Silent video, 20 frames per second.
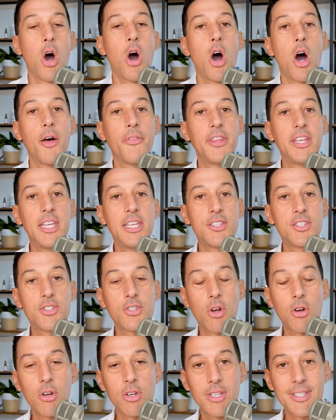on the
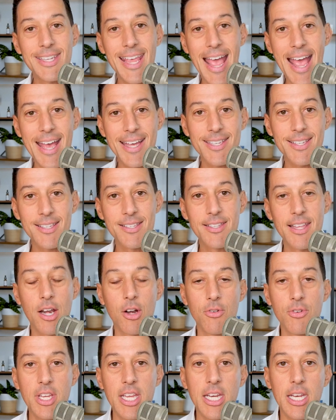certain tasks that
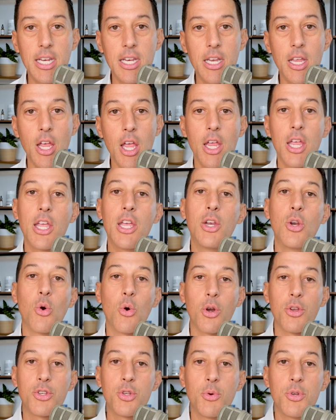are needed in
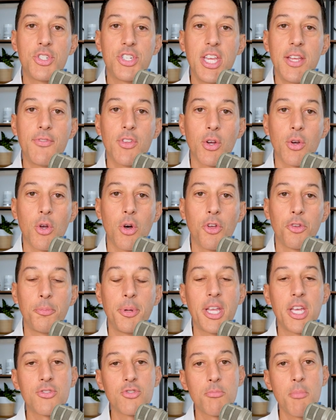order to achieve their goals.
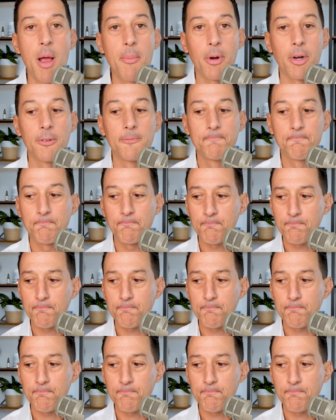Because remember,